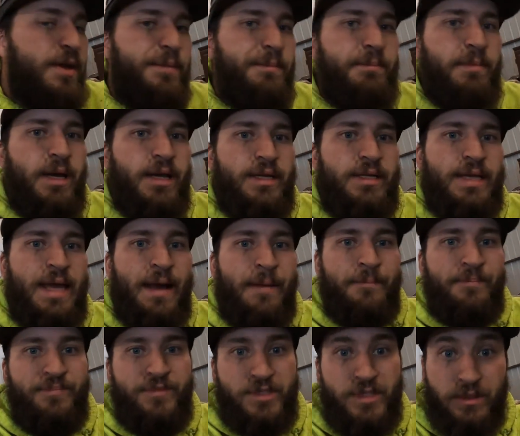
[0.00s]
But yeah,
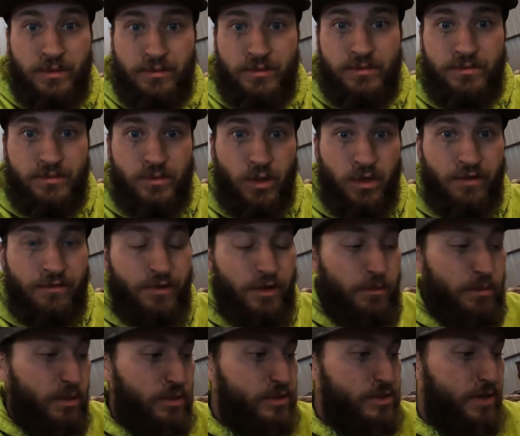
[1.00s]
so torque
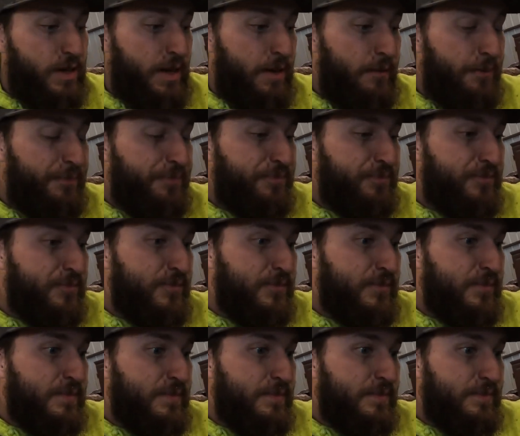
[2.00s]
converter bolts are out.
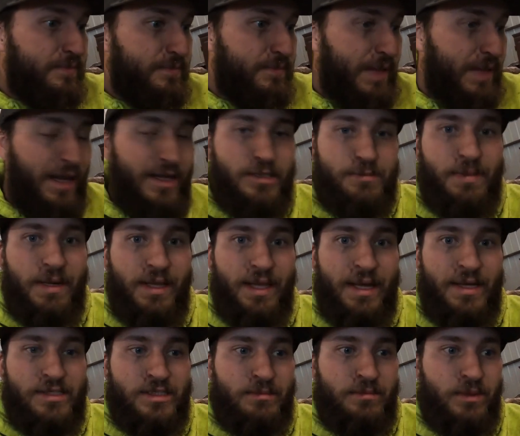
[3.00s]
Now it's bell
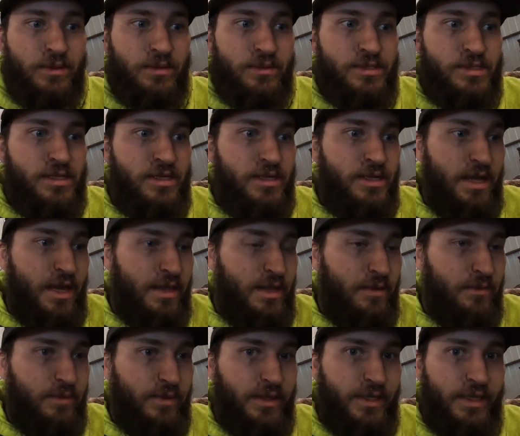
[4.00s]
housing bolts, and
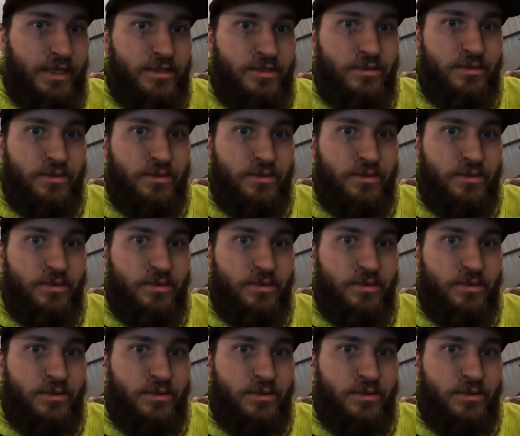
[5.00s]
then we need to